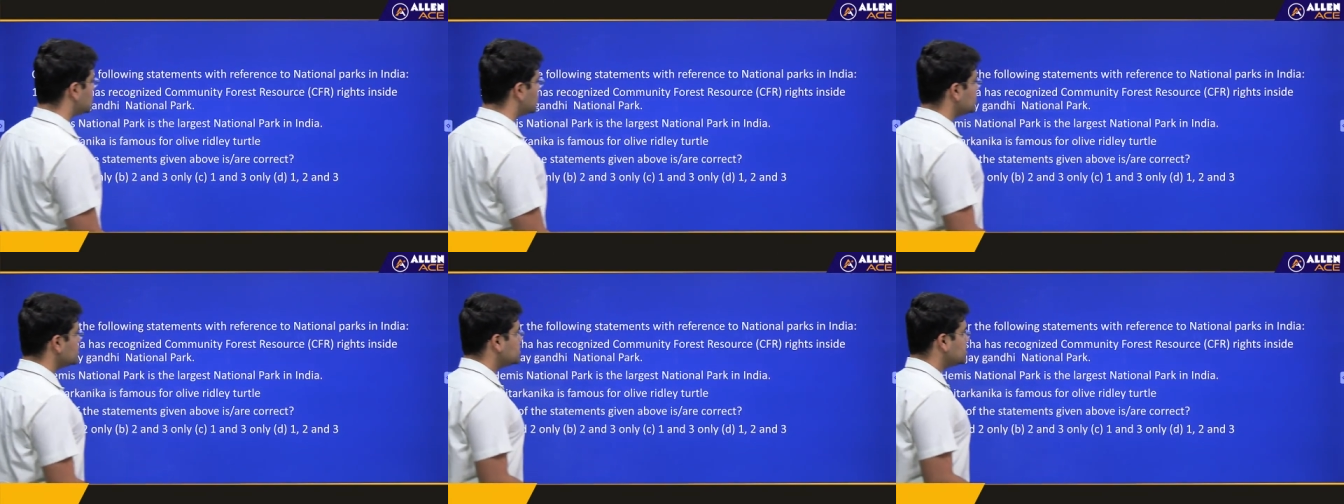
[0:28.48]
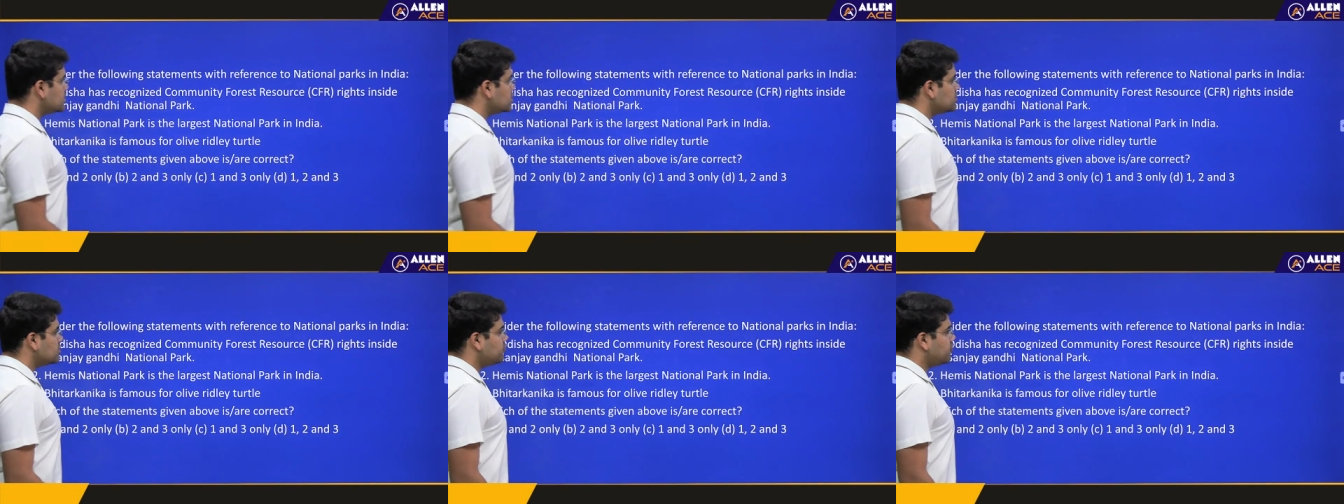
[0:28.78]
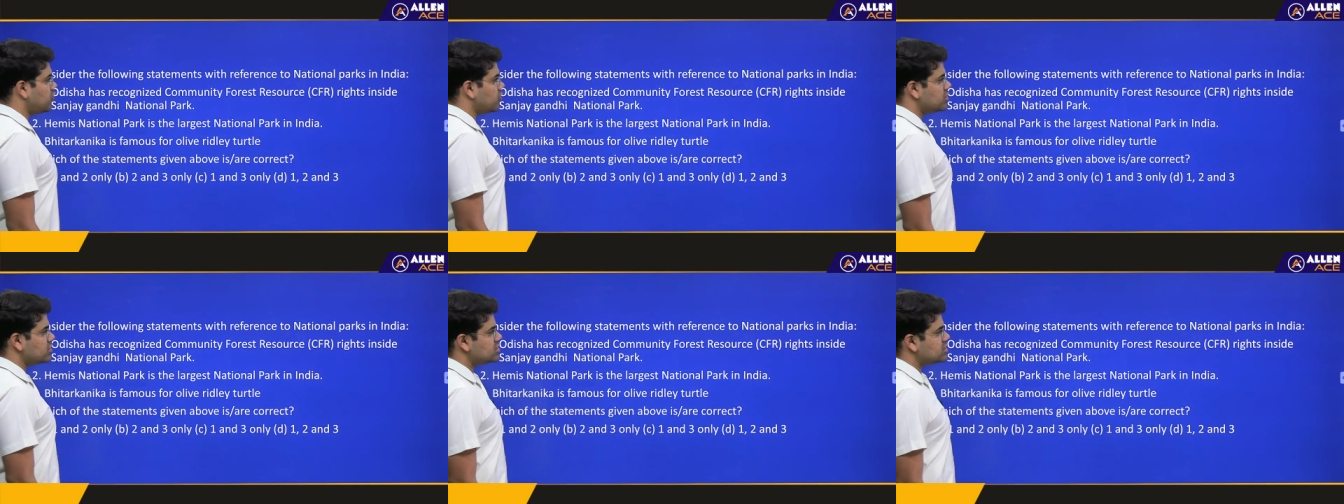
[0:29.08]
consider the
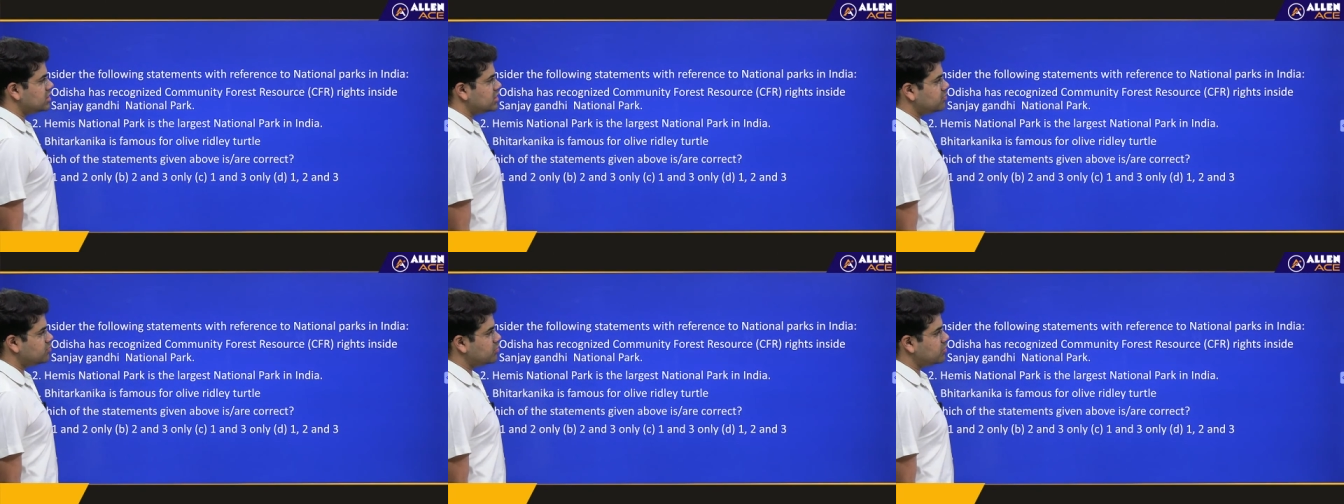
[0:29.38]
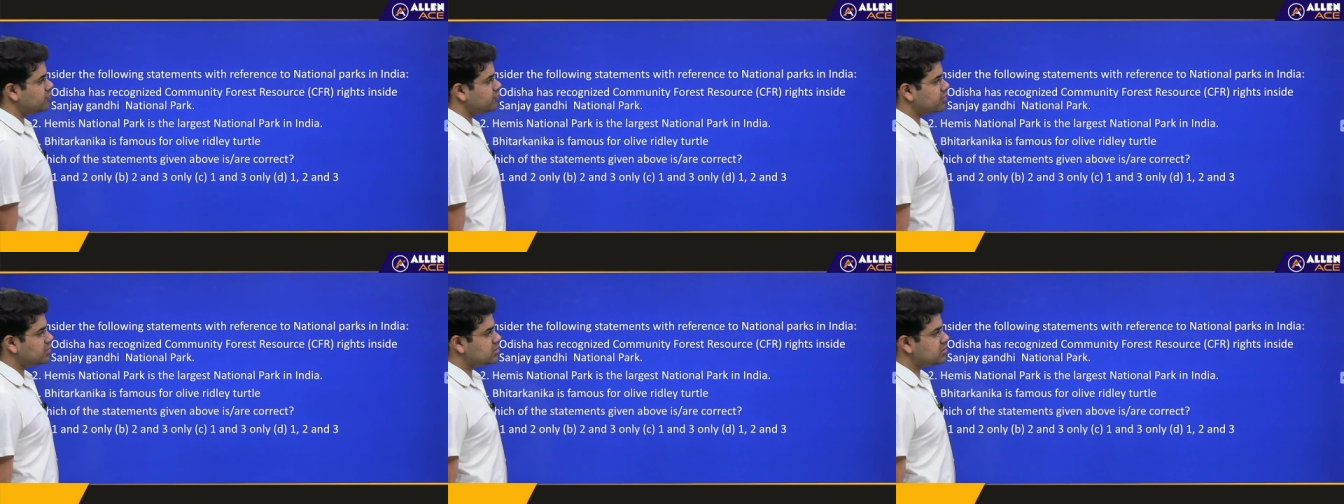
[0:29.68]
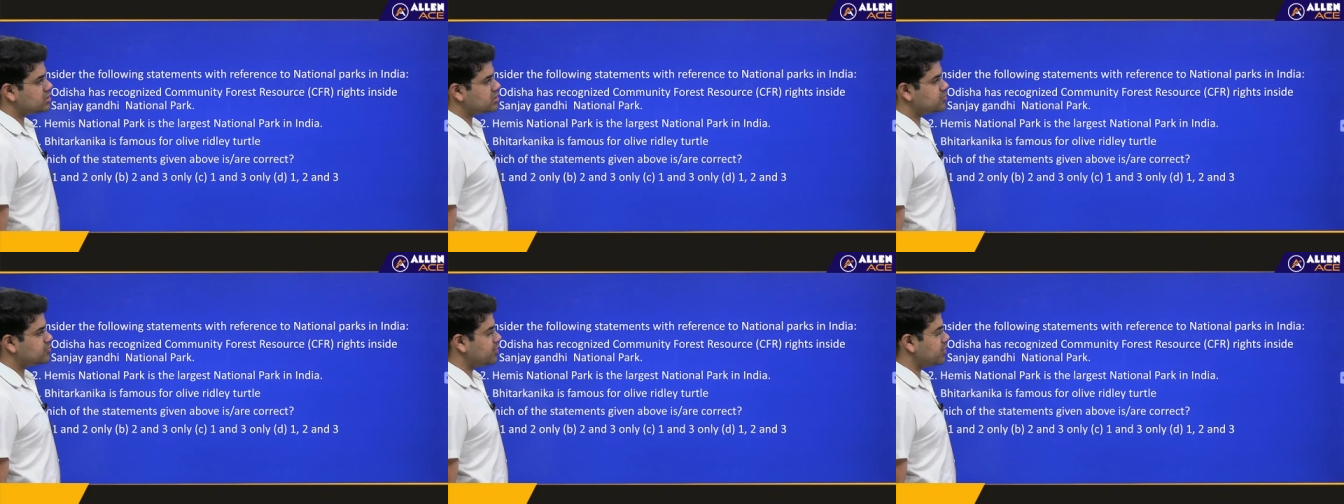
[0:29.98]
following statement with
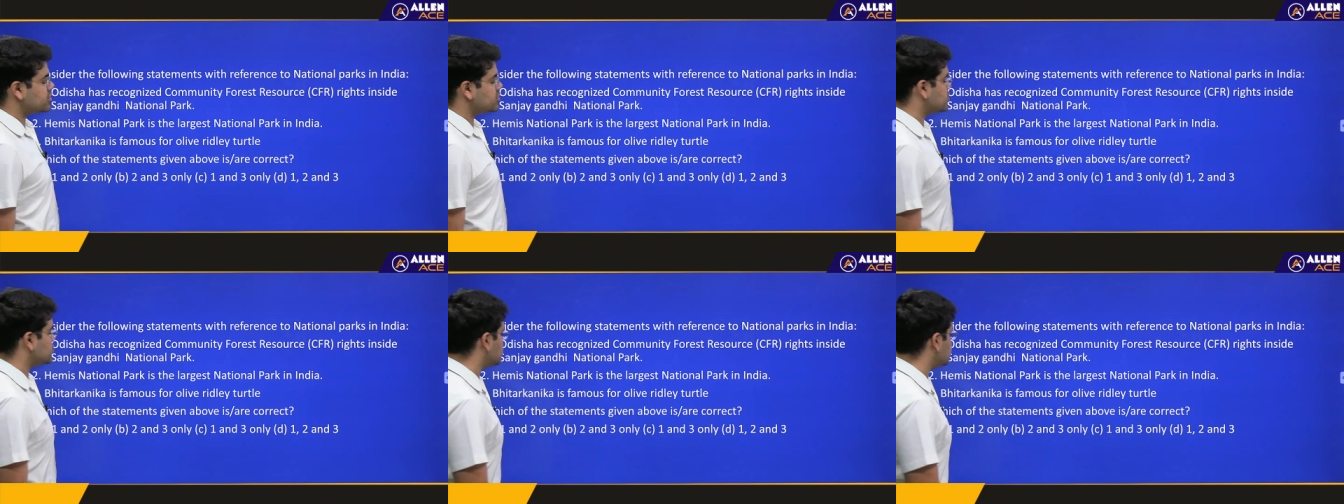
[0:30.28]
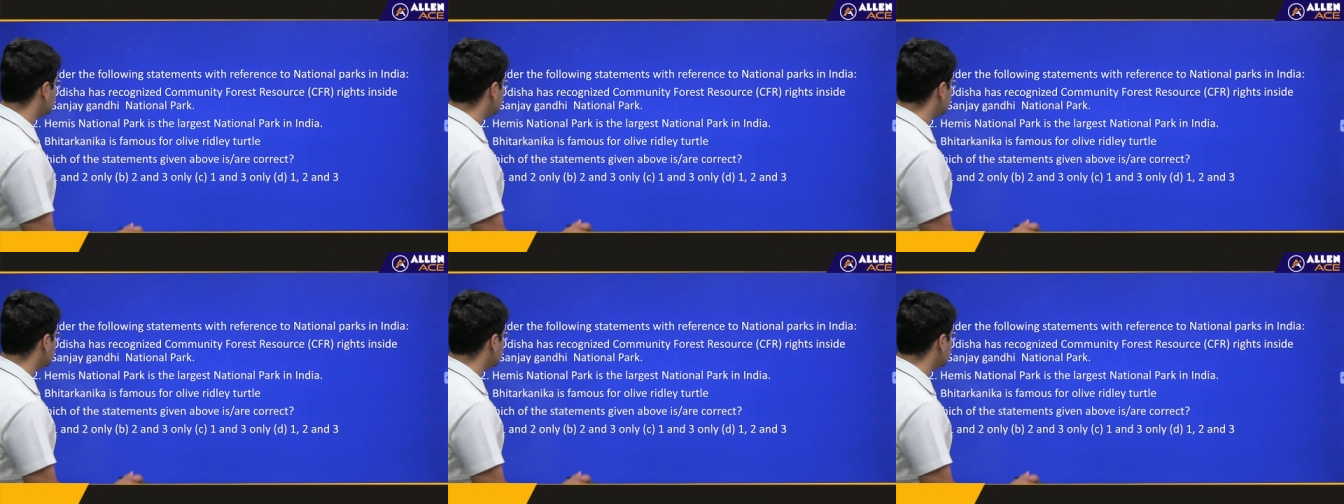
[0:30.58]
respect